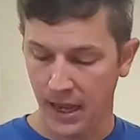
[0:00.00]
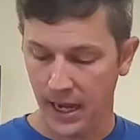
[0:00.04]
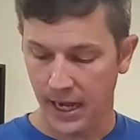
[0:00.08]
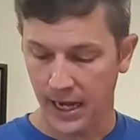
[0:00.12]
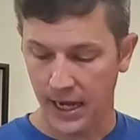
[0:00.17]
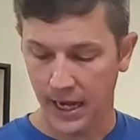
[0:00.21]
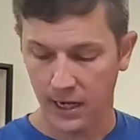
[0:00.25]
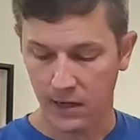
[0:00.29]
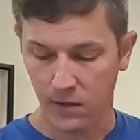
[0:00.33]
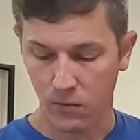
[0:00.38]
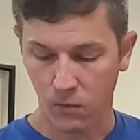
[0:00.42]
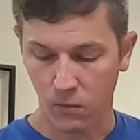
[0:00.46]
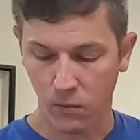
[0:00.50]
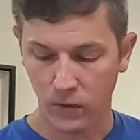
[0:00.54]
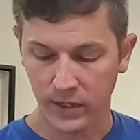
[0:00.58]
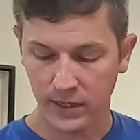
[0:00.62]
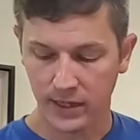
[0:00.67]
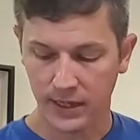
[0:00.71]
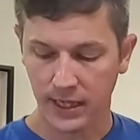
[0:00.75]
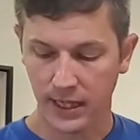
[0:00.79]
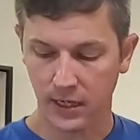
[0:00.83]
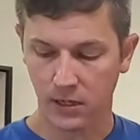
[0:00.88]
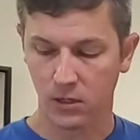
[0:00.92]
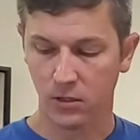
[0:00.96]
And with
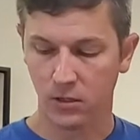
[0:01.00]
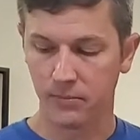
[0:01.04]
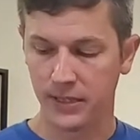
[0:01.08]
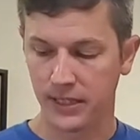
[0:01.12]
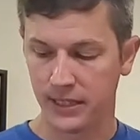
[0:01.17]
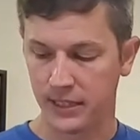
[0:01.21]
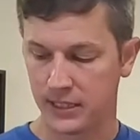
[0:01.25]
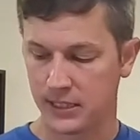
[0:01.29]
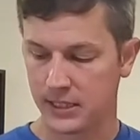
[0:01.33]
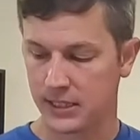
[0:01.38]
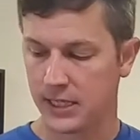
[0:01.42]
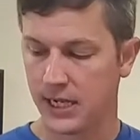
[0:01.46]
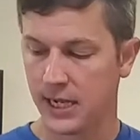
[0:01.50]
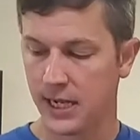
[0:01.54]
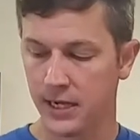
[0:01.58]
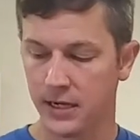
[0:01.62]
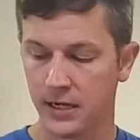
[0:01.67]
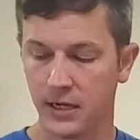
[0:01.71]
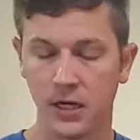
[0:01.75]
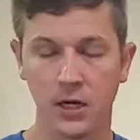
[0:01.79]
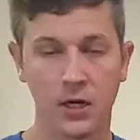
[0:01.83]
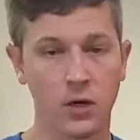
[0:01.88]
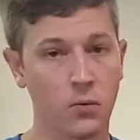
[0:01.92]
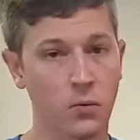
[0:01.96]
that all being
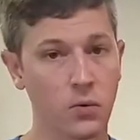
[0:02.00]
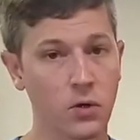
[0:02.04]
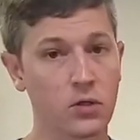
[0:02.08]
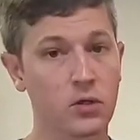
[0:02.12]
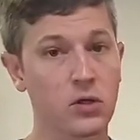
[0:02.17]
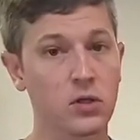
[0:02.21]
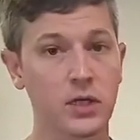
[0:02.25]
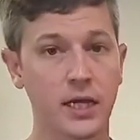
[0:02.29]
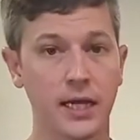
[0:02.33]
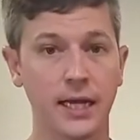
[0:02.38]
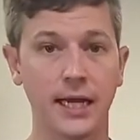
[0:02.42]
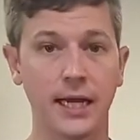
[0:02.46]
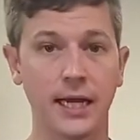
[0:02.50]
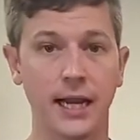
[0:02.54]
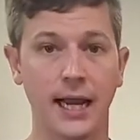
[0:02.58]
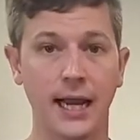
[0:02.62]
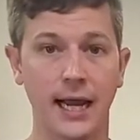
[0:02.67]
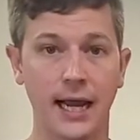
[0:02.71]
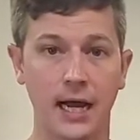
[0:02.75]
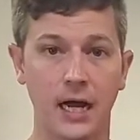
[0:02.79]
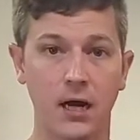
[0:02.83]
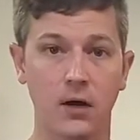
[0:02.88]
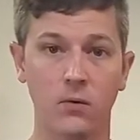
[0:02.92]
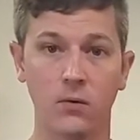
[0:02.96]
said, we're looking at
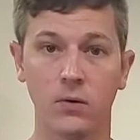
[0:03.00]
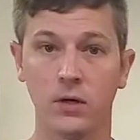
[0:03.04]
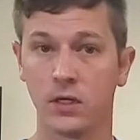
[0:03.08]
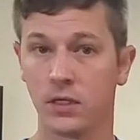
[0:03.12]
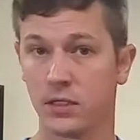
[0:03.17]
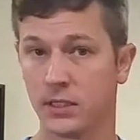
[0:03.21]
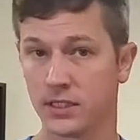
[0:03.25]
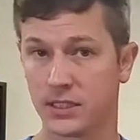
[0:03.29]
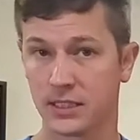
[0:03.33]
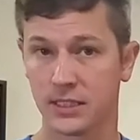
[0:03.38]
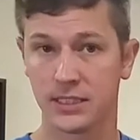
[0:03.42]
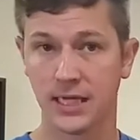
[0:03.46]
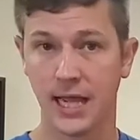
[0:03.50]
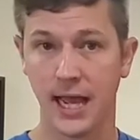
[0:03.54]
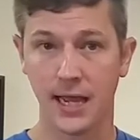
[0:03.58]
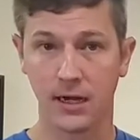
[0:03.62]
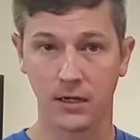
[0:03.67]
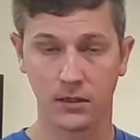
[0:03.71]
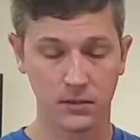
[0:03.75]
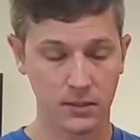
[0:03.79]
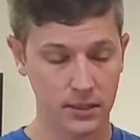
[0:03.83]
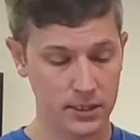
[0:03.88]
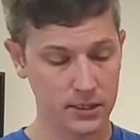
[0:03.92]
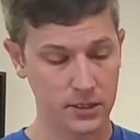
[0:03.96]
how the
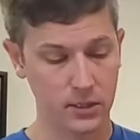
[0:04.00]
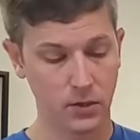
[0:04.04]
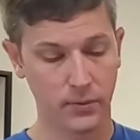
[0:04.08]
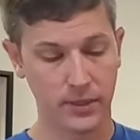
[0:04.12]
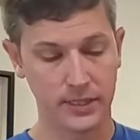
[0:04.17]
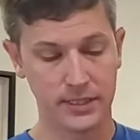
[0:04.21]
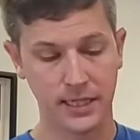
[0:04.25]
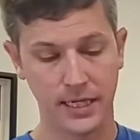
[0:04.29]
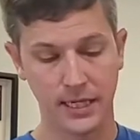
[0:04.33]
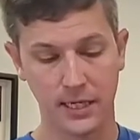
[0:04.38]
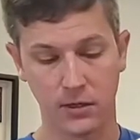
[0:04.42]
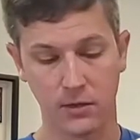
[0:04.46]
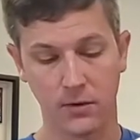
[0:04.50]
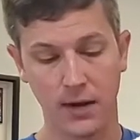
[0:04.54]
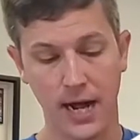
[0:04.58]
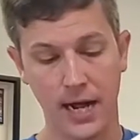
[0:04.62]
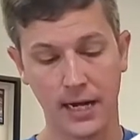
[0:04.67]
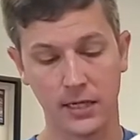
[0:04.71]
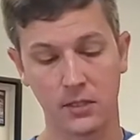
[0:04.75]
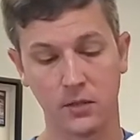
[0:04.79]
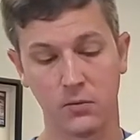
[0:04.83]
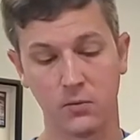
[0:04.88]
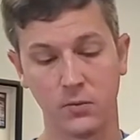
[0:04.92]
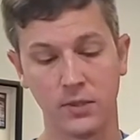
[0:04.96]
saddle is going to
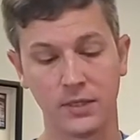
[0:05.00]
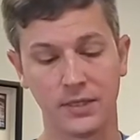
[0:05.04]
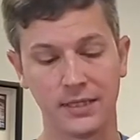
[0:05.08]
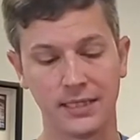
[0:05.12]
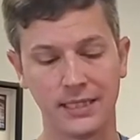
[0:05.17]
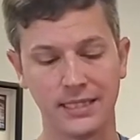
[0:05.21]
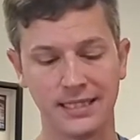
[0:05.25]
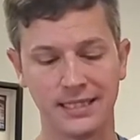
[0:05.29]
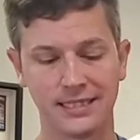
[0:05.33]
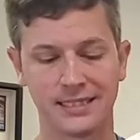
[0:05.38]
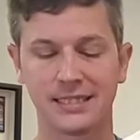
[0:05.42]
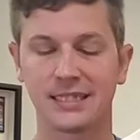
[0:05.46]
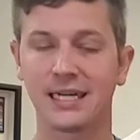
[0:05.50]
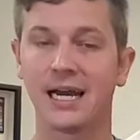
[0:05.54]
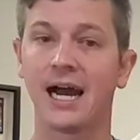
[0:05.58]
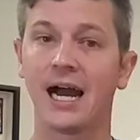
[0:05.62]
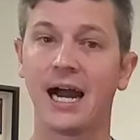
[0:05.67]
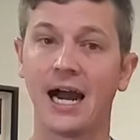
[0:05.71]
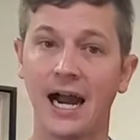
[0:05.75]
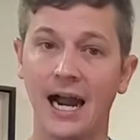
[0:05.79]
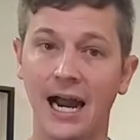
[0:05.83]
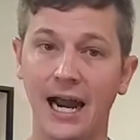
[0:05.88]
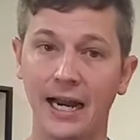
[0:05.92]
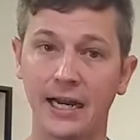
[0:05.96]
interact with the
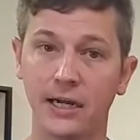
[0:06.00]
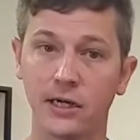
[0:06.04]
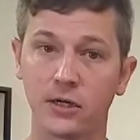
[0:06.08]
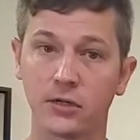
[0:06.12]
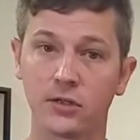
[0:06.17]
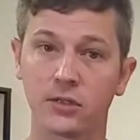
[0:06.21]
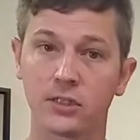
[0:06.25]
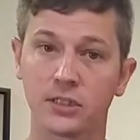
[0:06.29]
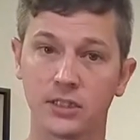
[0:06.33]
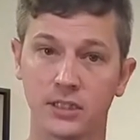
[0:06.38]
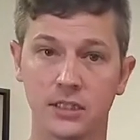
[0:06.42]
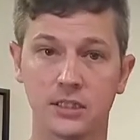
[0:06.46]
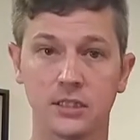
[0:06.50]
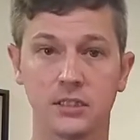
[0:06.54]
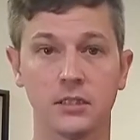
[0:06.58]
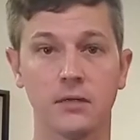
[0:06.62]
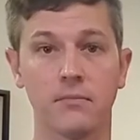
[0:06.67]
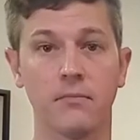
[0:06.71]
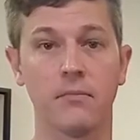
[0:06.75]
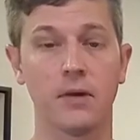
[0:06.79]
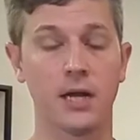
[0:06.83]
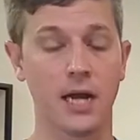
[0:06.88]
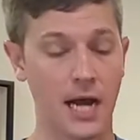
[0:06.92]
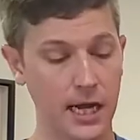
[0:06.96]
entire system,
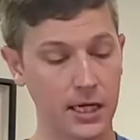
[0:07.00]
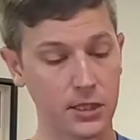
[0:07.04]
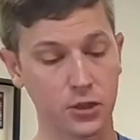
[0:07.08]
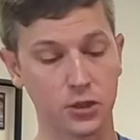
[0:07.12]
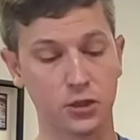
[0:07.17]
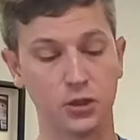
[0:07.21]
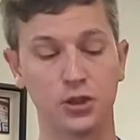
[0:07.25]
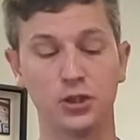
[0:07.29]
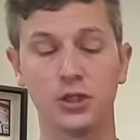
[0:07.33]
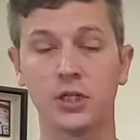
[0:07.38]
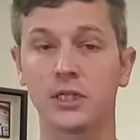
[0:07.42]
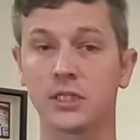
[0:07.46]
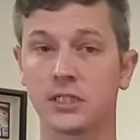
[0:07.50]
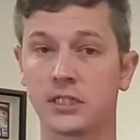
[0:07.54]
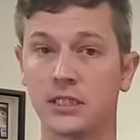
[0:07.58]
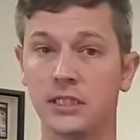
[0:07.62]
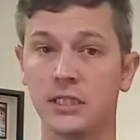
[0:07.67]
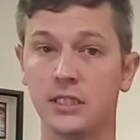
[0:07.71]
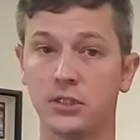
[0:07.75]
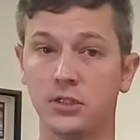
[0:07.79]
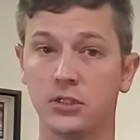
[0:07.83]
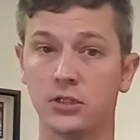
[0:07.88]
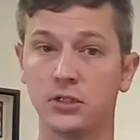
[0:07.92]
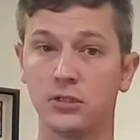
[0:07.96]
not just
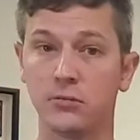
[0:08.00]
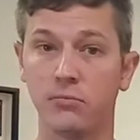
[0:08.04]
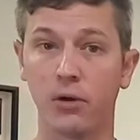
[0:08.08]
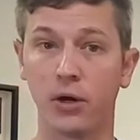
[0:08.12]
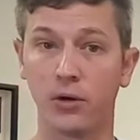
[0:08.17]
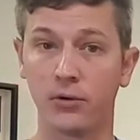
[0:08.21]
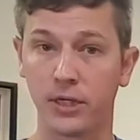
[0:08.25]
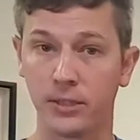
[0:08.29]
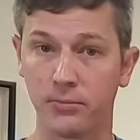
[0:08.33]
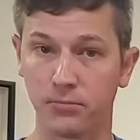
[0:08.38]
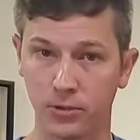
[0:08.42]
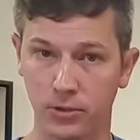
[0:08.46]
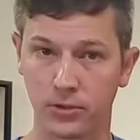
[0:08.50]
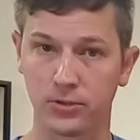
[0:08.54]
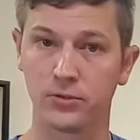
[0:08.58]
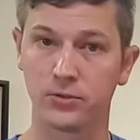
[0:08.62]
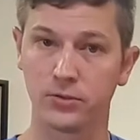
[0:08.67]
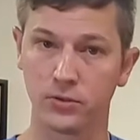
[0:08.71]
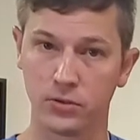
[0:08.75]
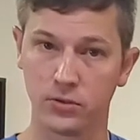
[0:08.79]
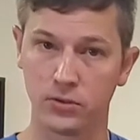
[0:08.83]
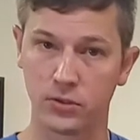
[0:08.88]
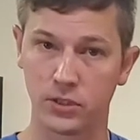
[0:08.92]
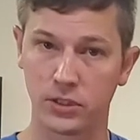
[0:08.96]
these two bony
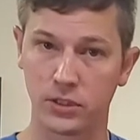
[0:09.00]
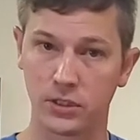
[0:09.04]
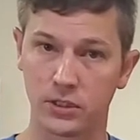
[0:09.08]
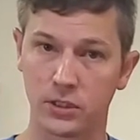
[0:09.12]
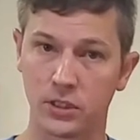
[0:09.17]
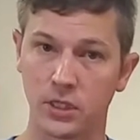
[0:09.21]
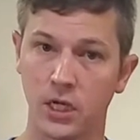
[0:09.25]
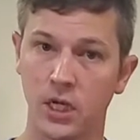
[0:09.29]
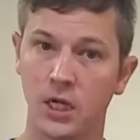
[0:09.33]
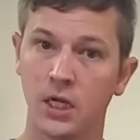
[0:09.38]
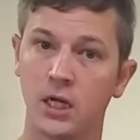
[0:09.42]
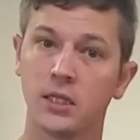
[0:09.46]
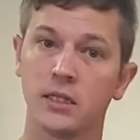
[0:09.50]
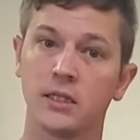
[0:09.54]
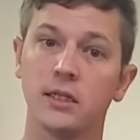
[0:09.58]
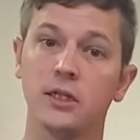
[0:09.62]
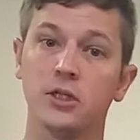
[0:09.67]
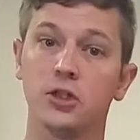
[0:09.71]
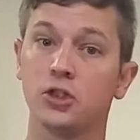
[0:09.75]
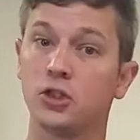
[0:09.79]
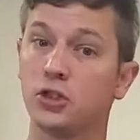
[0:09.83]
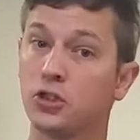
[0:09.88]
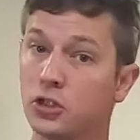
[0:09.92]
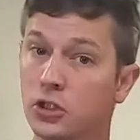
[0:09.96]
protrusions
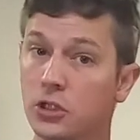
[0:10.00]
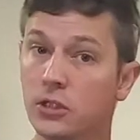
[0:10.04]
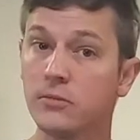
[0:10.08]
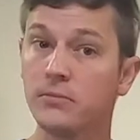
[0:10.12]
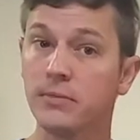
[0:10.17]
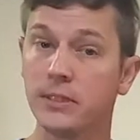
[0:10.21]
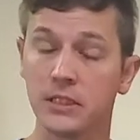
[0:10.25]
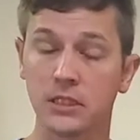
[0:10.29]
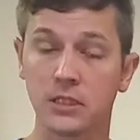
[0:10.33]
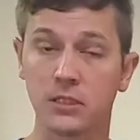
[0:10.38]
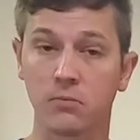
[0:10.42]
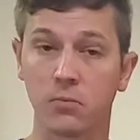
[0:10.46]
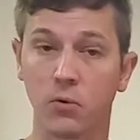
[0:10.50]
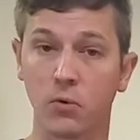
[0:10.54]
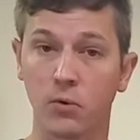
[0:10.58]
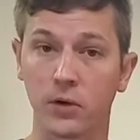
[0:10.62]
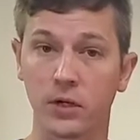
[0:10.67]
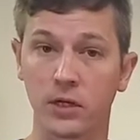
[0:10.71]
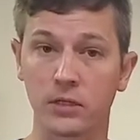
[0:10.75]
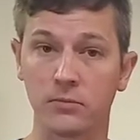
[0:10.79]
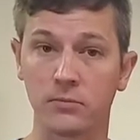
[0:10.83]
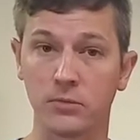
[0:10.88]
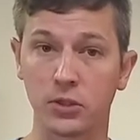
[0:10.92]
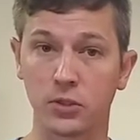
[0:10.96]
that should be
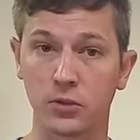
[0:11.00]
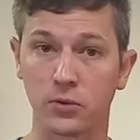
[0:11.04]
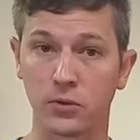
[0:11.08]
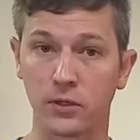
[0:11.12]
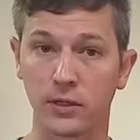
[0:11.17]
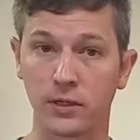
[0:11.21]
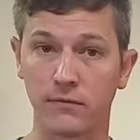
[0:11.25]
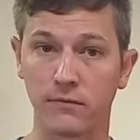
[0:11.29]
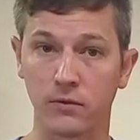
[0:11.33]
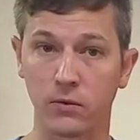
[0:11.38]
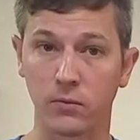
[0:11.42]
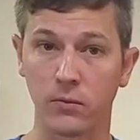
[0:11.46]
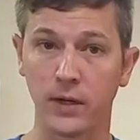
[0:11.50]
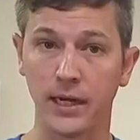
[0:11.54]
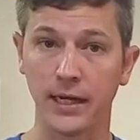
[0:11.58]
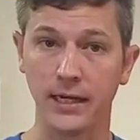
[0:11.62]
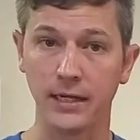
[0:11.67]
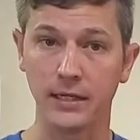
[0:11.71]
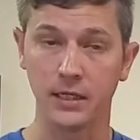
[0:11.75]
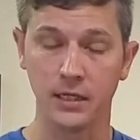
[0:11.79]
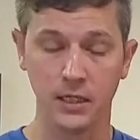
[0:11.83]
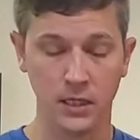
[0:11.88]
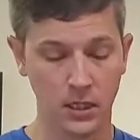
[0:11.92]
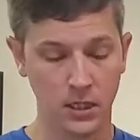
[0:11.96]
supporting the majority of the
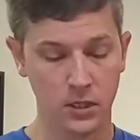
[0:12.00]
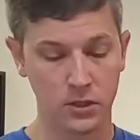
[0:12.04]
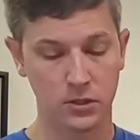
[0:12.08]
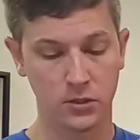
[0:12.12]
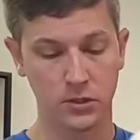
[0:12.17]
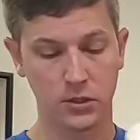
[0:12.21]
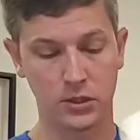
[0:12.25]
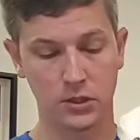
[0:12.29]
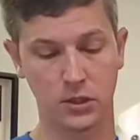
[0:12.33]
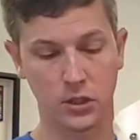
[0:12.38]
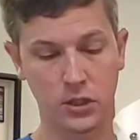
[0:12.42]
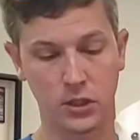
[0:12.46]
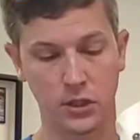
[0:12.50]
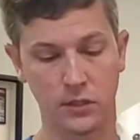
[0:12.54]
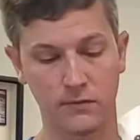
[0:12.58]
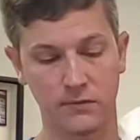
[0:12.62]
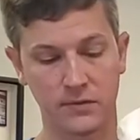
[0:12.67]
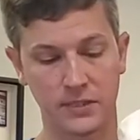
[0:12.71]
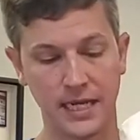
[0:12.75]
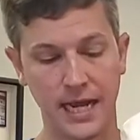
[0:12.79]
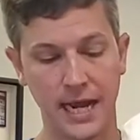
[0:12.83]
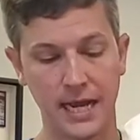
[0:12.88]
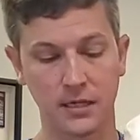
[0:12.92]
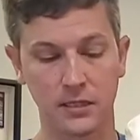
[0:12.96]
weight. So this curved
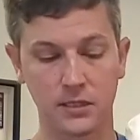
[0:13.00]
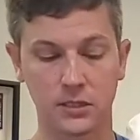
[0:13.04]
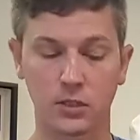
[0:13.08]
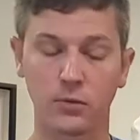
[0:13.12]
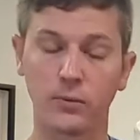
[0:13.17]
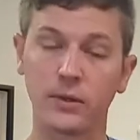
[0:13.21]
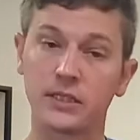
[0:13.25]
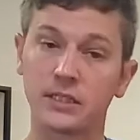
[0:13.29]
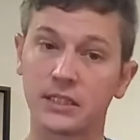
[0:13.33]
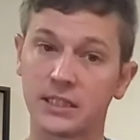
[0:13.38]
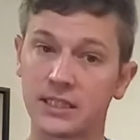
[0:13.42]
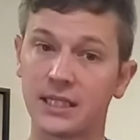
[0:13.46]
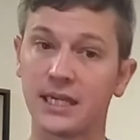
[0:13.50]
saddle is going to sit